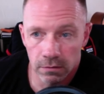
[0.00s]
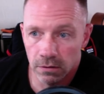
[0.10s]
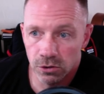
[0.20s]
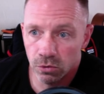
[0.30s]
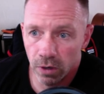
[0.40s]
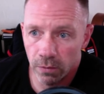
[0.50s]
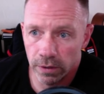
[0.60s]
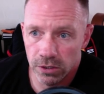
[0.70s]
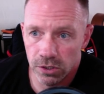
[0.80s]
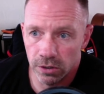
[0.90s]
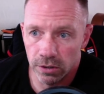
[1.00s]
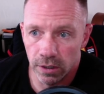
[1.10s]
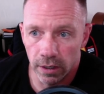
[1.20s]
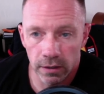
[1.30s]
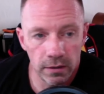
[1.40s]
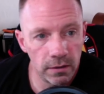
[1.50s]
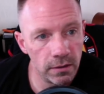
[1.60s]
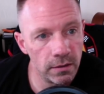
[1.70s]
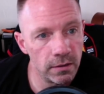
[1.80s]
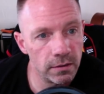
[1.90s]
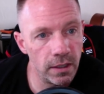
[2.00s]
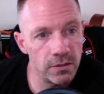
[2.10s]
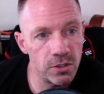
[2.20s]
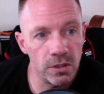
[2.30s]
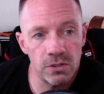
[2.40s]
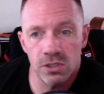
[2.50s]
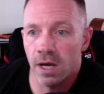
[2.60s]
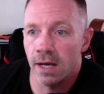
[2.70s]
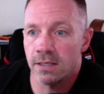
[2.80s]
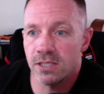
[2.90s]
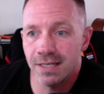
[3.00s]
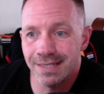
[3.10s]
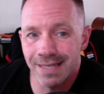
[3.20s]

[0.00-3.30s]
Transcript: It's a great way to start your day. Okay, so here's uh, six